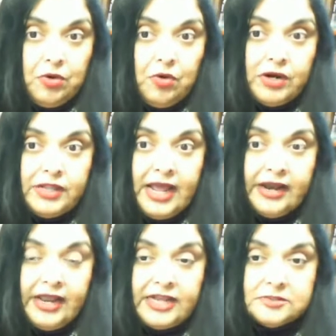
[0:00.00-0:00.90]
Court that
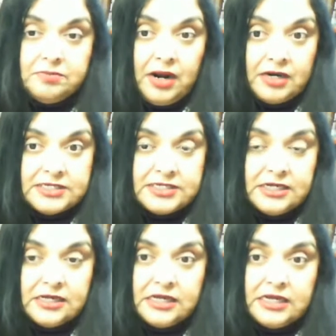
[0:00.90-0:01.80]
is partisan,